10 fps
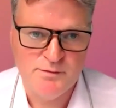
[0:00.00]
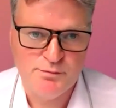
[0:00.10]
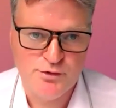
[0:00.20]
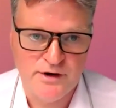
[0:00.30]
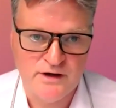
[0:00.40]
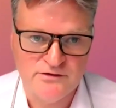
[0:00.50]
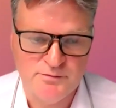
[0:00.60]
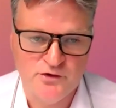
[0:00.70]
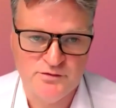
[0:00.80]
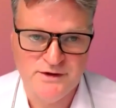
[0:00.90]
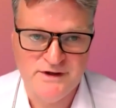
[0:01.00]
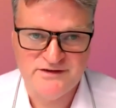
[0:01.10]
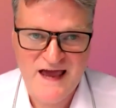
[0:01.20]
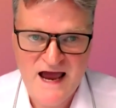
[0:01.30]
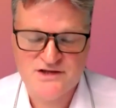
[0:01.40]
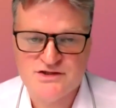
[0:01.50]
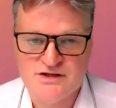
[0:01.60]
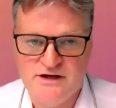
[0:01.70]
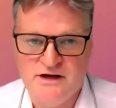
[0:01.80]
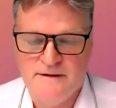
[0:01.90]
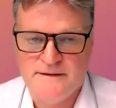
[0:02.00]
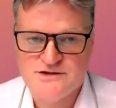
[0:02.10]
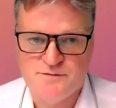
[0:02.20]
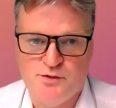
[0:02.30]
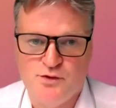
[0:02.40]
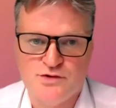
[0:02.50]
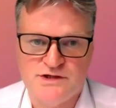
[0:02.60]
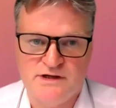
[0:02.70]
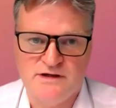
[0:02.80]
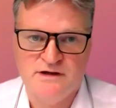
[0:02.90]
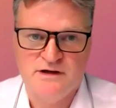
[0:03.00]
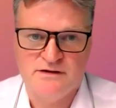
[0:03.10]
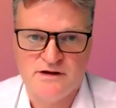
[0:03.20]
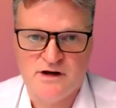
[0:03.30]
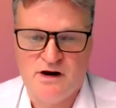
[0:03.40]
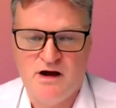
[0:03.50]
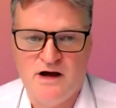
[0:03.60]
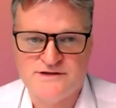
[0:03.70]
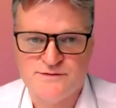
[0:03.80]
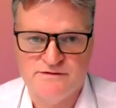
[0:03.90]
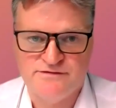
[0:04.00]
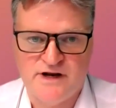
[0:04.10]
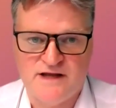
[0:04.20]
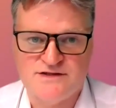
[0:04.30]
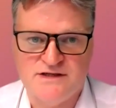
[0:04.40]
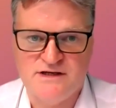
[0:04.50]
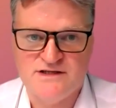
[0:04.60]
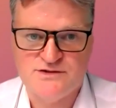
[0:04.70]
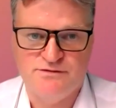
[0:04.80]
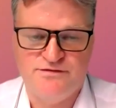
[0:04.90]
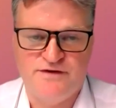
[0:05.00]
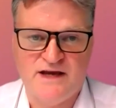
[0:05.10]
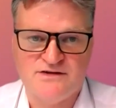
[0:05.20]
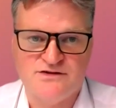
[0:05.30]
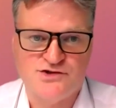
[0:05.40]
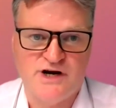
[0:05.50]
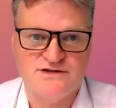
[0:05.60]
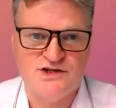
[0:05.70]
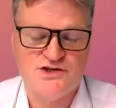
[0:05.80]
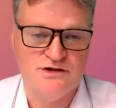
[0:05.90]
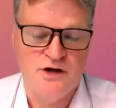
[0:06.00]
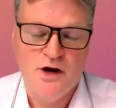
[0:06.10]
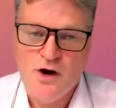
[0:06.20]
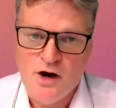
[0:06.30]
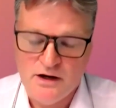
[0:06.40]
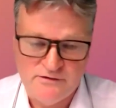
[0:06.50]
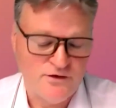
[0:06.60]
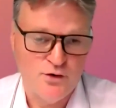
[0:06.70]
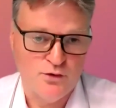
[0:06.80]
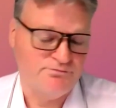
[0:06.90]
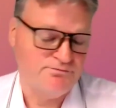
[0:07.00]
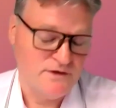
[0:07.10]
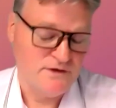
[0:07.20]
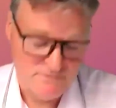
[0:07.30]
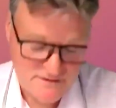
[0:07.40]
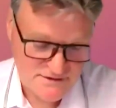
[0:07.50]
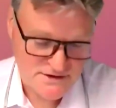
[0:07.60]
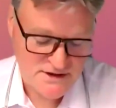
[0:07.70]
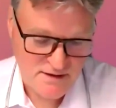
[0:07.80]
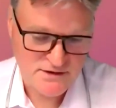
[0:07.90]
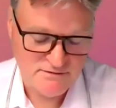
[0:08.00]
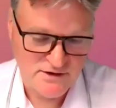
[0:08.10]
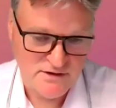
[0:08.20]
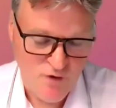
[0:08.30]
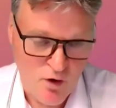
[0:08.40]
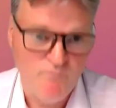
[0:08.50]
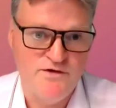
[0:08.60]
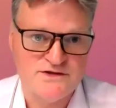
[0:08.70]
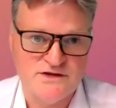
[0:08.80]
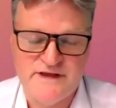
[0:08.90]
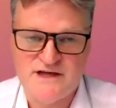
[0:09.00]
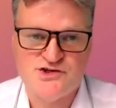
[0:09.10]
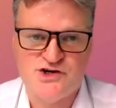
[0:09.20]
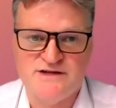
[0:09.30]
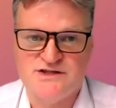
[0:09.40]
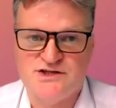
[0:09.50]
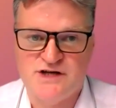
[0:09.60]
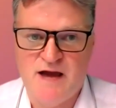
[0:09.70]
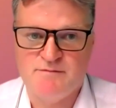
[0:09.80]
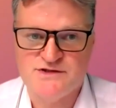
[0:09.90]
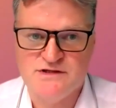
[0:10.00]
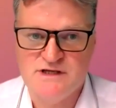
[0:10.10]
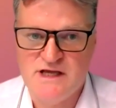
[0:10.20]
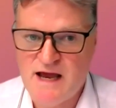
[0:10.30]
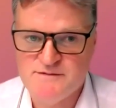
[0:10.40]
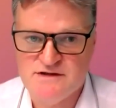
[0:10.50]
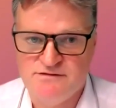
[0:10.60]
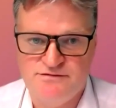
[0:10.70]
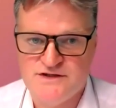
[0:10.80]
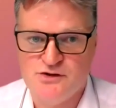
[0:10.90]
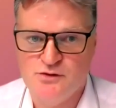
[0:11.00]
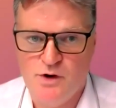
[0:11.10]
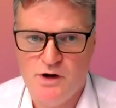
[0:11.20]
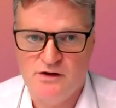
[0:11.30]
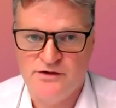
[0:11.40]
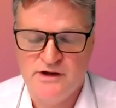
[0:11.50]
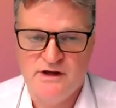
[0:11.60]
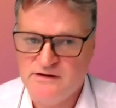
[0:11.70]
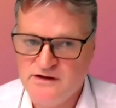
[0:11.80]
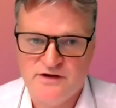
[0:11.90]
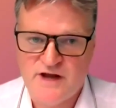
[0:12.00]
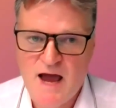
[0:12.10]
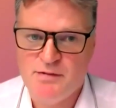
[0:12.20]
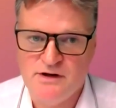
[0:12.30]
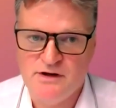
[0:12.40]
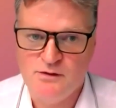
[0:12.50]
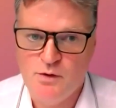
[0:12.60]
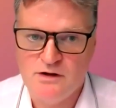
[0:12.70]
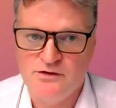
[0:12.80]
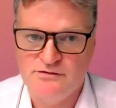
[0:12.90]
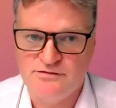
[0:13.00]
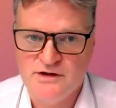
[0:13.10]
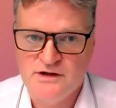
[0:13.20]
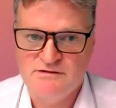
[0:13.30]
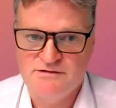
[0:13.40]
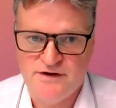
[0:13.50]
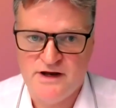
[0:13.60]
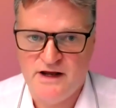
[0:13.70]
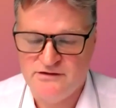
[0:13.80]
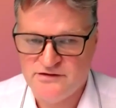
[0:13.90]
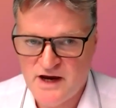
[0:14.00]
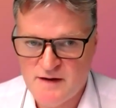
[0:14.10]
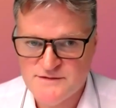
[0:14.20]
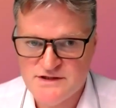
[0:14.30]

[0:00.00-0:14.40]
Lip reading: product as possible. It's actually supporting the clients with the financing needs to affect the transition. And of course, statement of the obvious, that transition happens in the physical world. It doesn't happen in the world of finance. It happens